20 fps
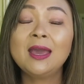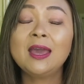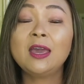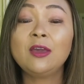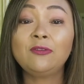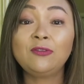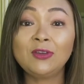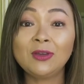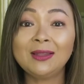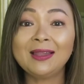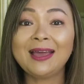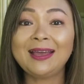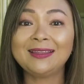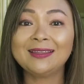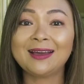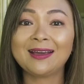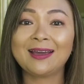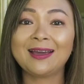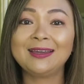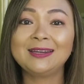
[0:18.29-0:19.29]
If you
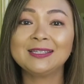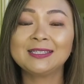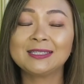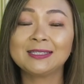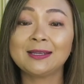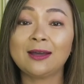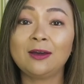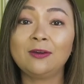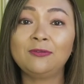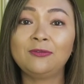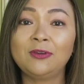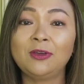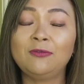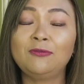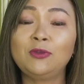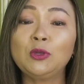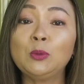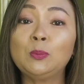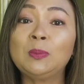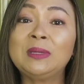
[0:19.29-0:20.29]
like that kind of stuff,
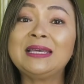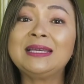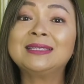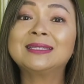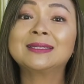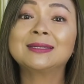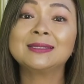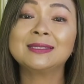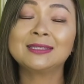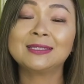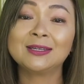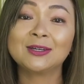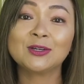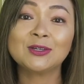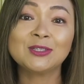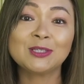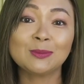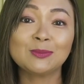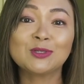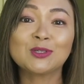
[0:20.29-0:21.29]
if you please consider
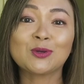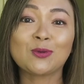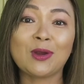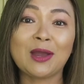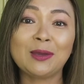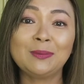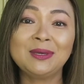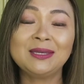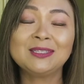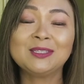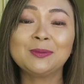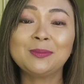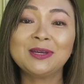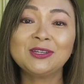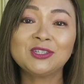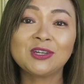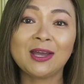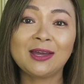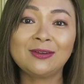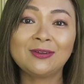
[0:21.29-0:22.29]
subscribing to my
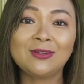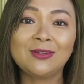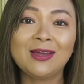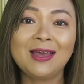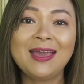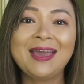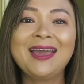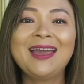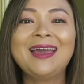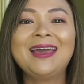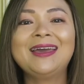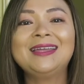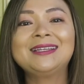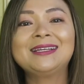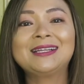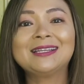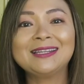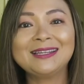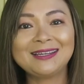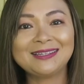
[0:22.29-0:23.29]
channel
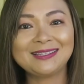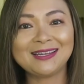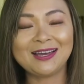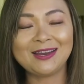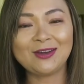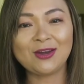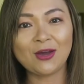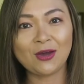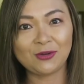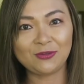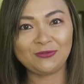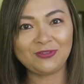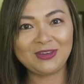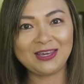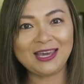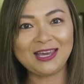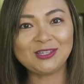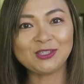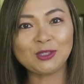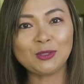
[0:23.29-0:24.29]
and click that
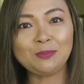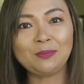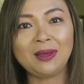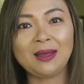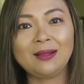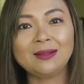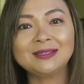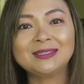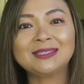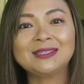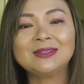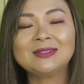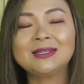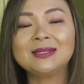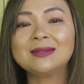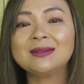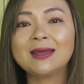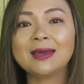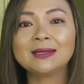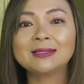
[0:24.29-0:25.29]
notification bell so the
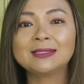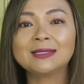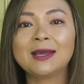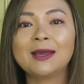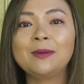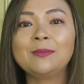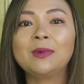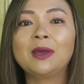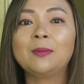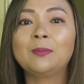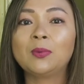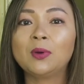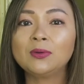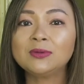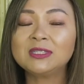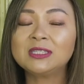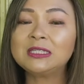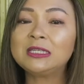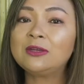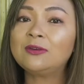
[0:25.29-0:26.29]
next time I
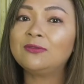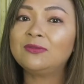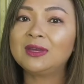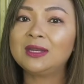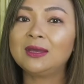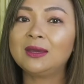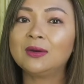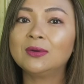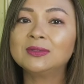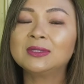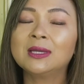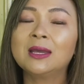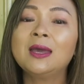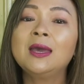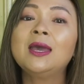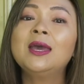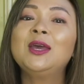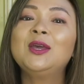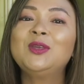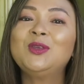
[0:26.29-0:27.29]
post new videos,
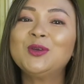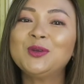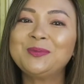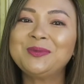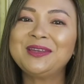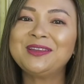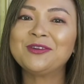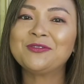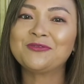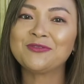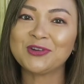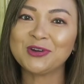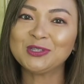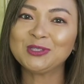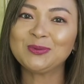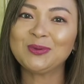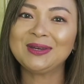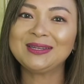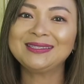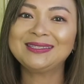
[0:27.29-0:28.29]
you'll be the first
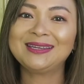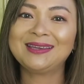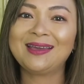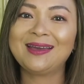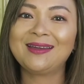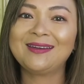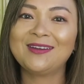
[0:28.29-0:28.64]
one to get